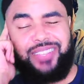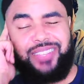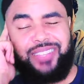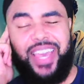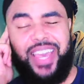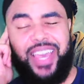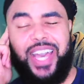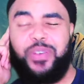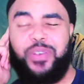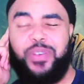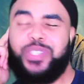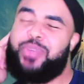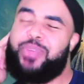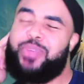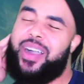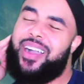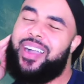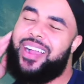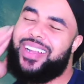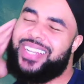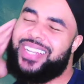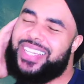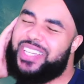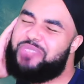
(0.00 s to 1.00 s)
of House
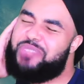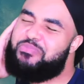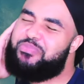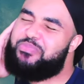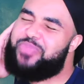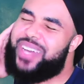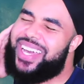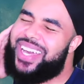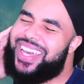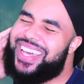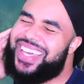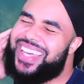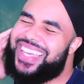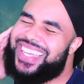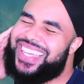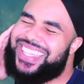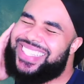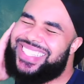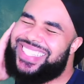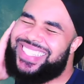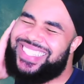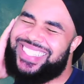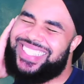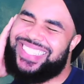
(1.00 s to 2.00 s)
Party,
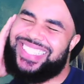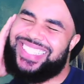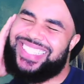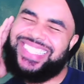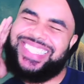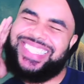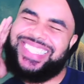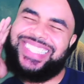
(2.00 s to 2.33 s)
but